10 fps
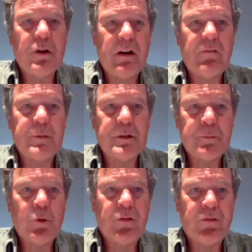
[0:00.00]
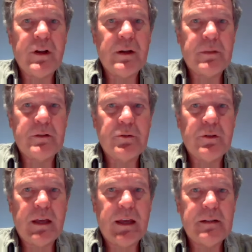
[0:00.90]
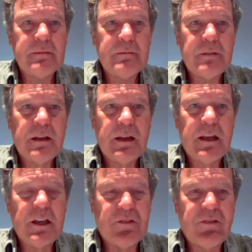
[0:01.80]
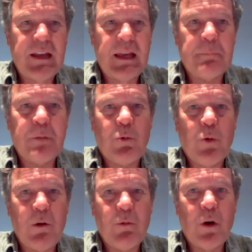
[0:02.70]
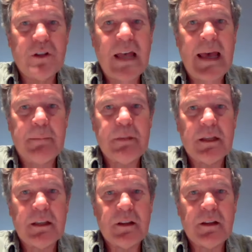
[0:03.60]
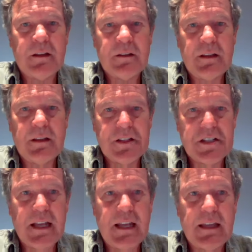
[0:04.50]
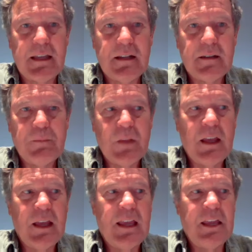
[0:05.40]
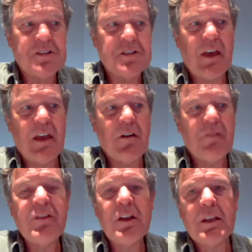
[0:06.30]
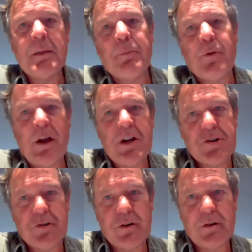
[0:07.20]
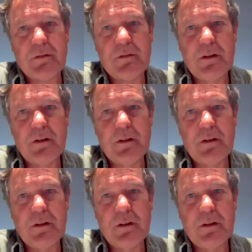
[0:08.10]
governments more freedom to do that is fine. But what, what's happening in the in the state is they are feeling pressure